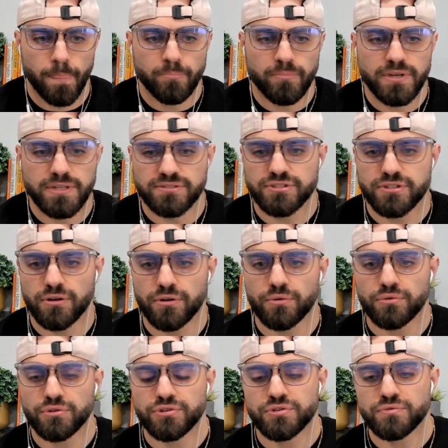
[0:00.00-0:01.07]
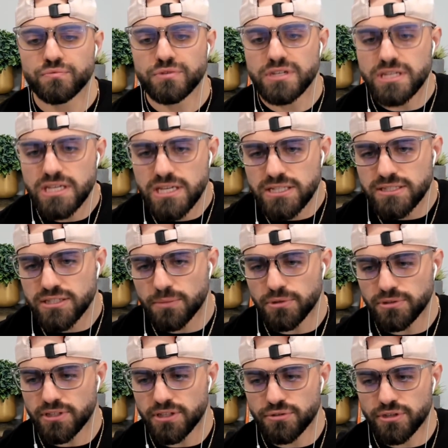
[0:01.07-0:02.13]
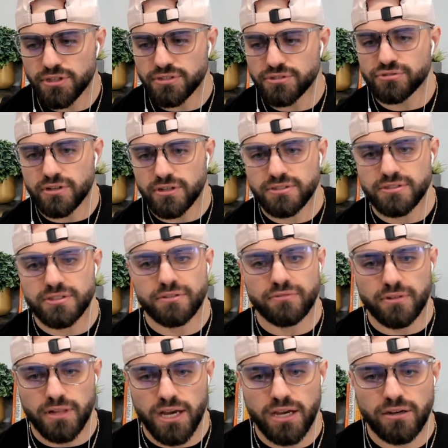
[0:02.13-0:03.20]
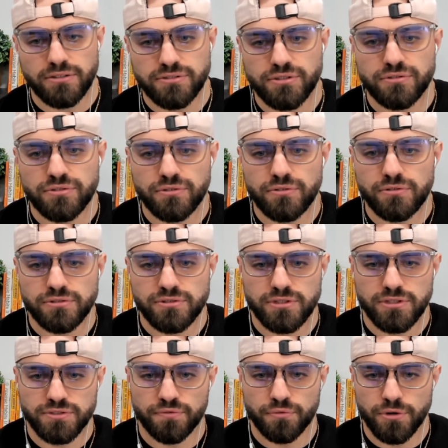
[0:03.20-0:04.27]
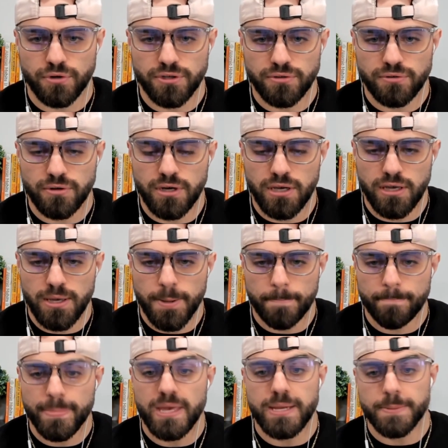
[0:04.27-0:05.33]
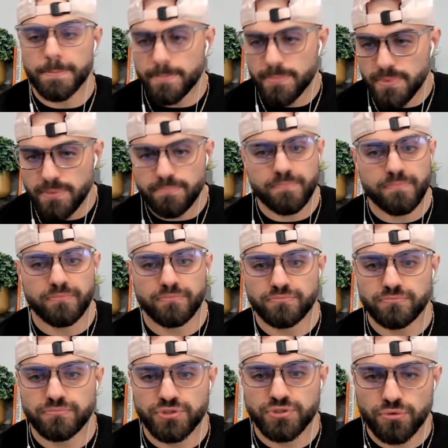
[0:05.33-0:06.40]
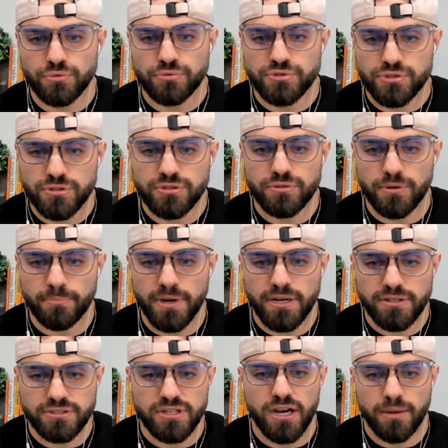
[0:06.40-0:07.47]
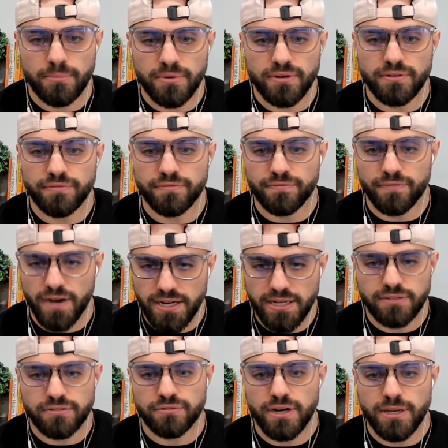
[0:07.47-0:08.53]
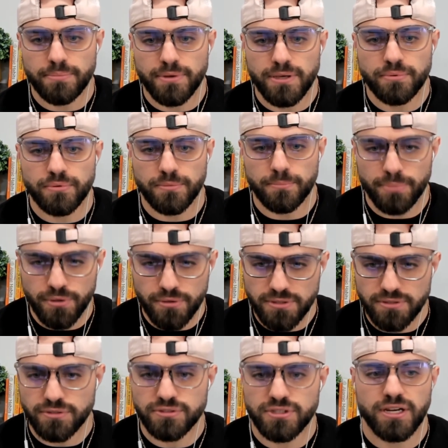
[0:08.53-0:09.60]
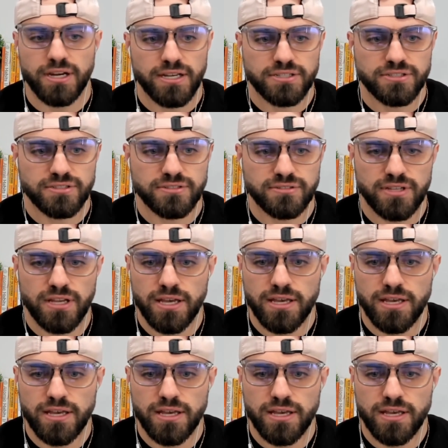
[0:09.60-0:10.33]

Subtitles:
And so you need someone that you can trust and rely on to do those things for you. And schools should do a better job of finding the right people and building those connections.